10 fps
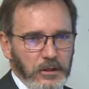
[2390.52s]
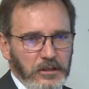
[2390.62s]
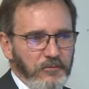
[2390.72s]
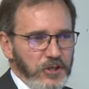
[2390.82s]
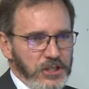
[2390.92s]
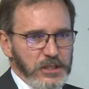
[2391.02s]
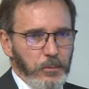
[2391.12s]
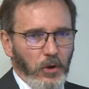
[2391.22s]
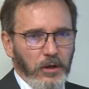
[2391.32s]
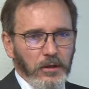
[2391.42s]
inefficiency
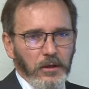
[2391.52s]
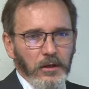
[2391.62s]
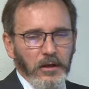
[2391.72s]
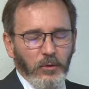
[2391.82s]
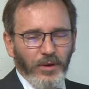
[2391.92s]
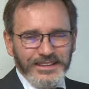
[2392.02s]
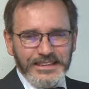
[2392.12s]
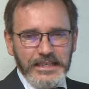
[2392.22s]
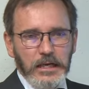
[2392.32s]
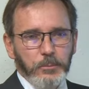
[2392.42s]
part, while
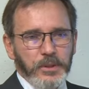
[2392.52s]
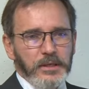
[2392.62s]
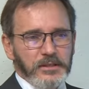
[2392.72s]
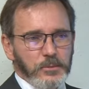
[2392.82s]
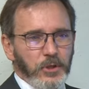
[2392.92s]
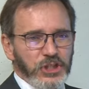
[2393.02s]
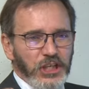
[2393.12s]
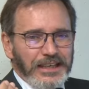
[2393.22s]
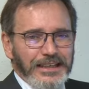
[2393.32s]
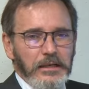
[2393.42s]
CIP is a much
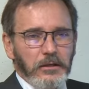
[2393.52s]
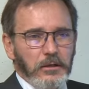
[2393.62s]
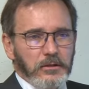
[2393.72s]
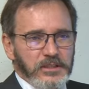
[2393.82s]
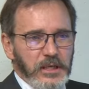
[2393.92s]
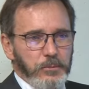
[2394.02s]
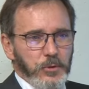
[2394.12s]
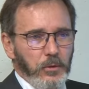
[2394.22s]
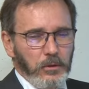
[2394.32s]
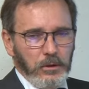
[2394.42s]
cleaner
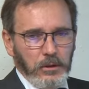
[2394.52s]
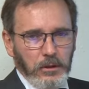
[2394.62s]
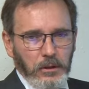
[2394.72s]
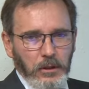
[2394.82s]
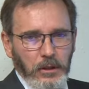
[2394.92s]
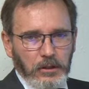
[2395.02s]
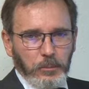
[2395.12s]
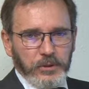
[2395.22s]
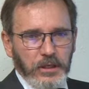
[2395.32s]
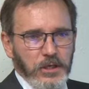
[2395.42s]
conceptual
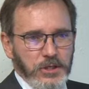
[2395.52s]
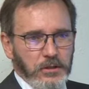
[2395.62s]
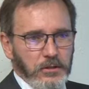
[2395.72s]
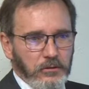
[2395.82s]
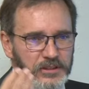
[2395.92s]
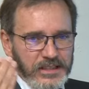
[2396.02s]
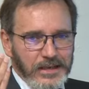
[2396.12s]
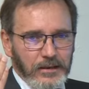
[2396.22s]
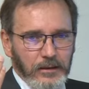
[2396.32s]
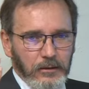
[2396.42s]
interpretation. You're
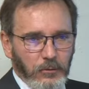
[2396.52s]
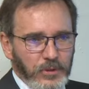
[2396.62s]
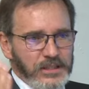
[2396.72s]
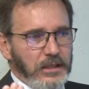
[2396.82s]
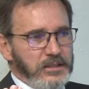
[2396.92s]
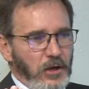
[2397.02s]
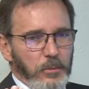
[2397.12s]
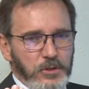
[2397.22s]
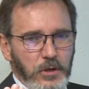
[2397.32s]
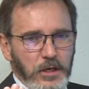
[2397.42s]
seeing a riskless
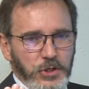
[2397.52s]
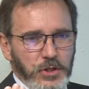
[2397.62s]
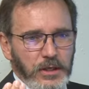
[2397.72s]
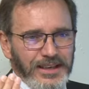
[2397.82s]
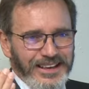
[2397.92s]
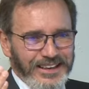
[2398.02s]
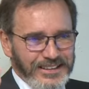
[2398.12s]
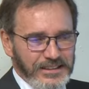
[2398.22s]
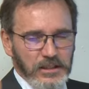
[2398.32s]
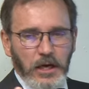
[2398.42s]
arbitrage, and
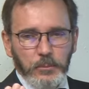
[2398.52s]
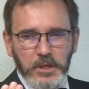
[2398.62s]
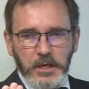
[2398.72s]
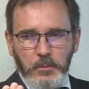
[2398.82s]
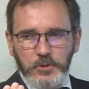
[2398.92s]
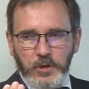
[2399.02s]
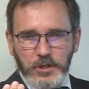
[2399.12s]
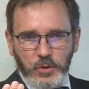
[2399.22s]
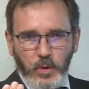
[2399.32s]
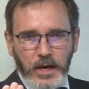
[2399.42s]
it's not being
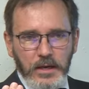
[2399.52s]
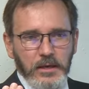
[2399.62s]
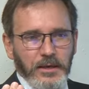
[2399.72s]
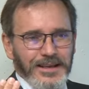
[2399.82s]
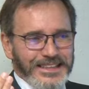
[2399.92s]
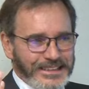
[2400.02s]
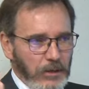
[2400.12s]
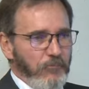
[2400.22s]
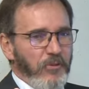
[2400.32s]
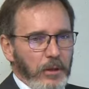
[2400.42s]
arbitraged away.
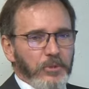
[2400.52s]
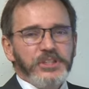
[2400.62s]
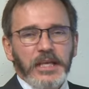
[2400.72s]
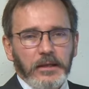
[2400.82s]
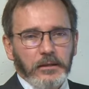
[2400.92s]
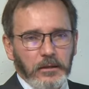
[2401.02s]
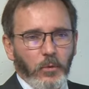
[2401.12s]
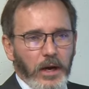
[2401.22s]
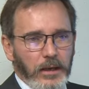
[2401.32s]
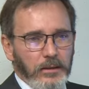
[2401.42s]
Something must stand in the
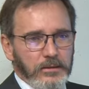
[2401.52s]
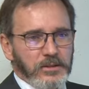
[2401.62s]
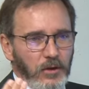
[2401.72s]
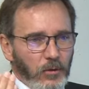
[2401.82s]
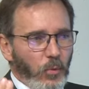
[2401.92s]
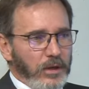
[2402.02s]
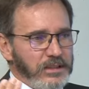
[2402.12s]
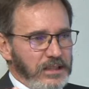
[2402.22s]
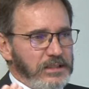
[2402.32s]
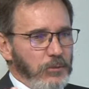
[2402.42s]
way. So what
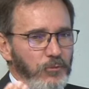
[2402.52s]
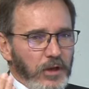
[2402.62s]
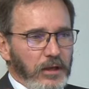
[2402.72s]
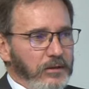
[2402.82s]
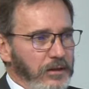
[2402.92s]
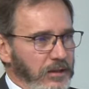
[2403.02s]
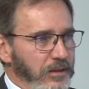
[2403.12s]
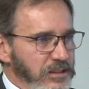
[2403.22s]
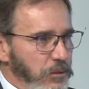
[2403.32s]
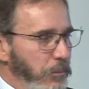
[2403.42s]
is that something, and
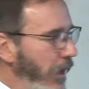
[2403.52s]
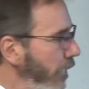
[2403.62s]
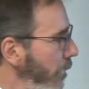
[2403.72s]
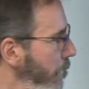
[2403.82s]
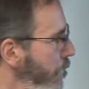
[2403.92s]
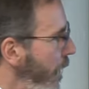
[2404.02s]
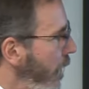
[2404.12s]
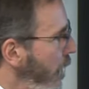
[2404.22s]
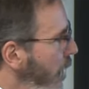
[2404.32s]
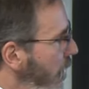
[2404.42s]
does it matter?
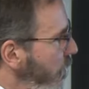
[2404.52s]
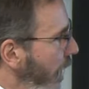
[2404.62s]
So